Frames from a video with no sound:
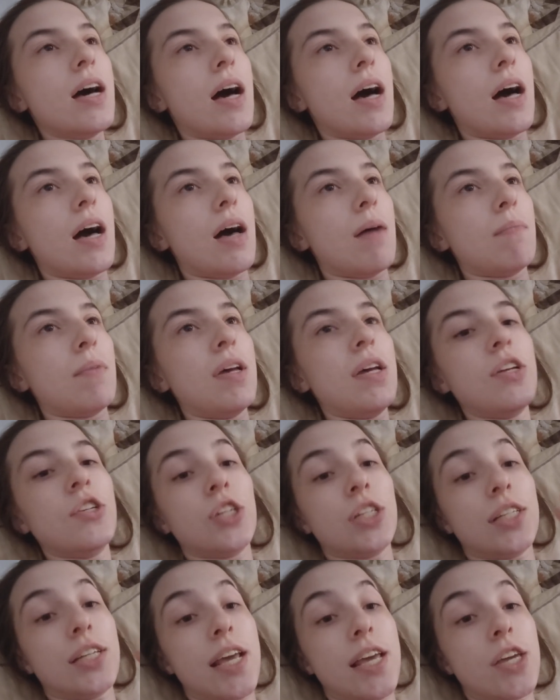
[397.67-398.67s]
um,
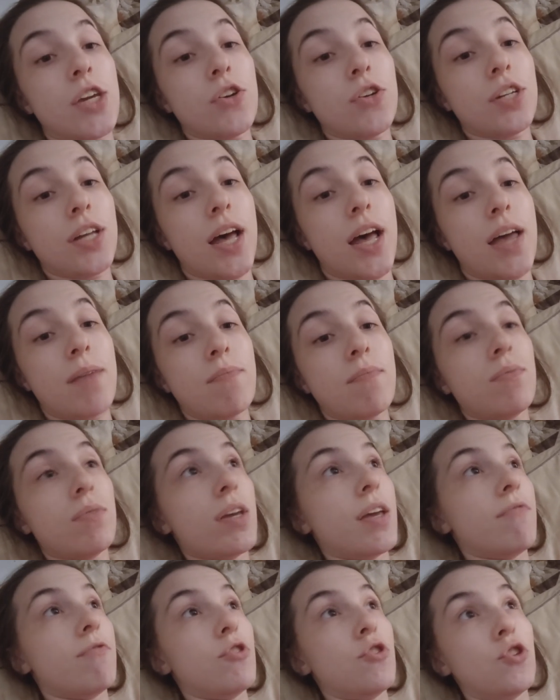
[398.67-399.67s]
just take your time.
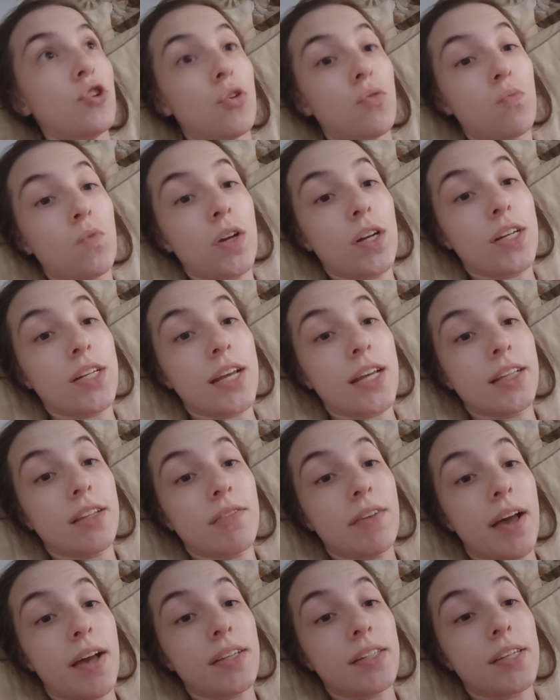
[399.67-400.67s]
If you don't want to take the
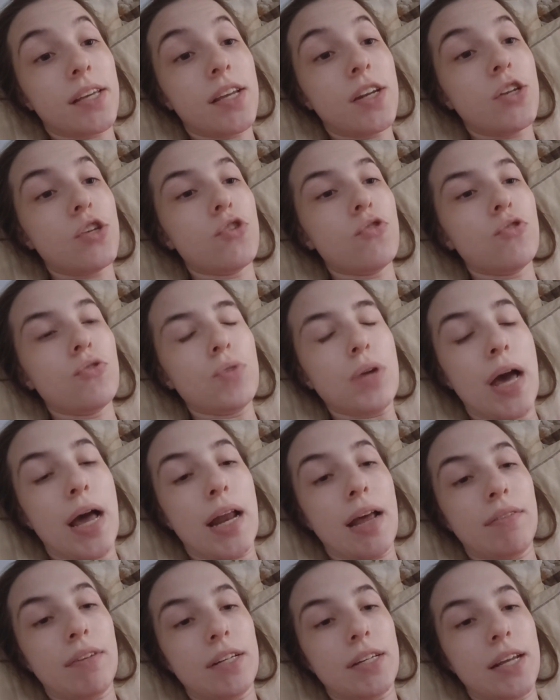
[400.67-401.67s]
vaccine, you do
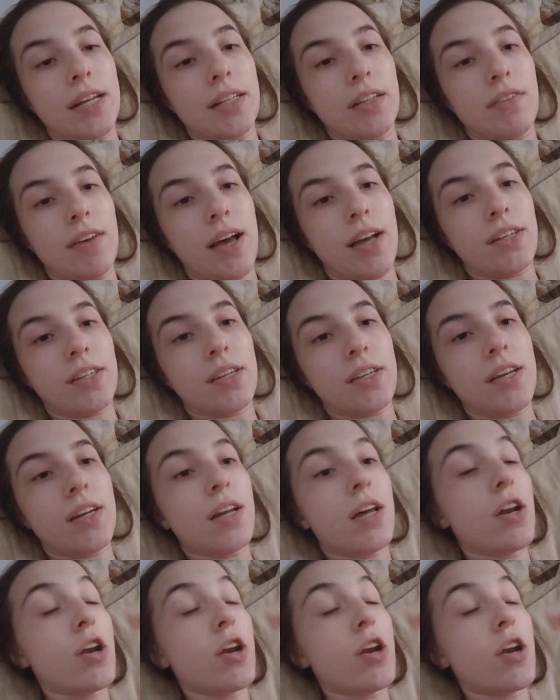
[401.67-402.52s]
not have to take the vaccine.